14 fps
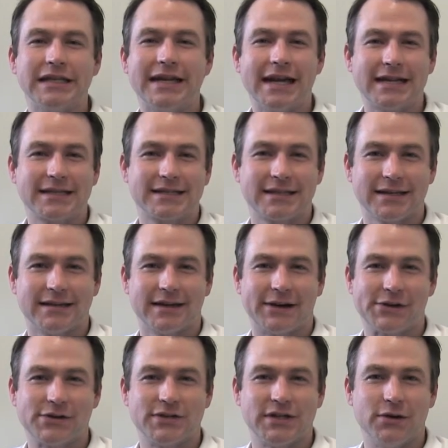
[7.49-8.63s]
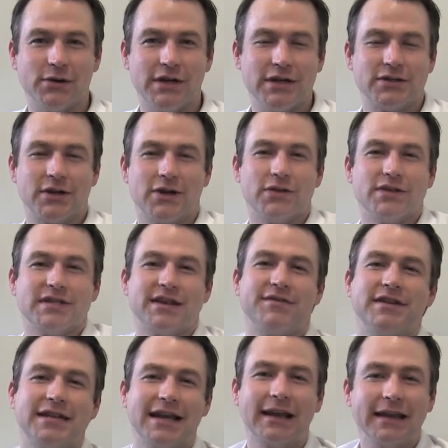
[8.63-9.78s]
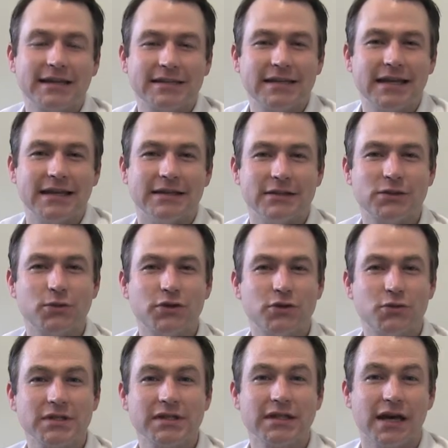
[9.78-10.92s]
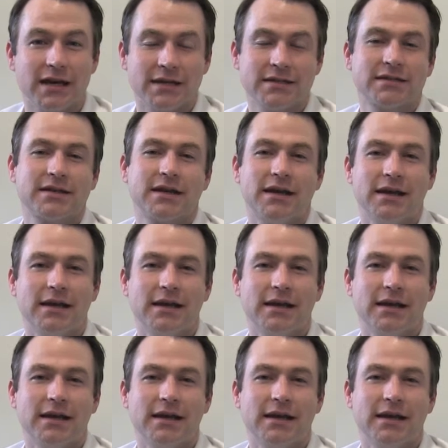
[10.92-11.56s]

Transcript: the next in our series on the seven deadly sins, which was lust.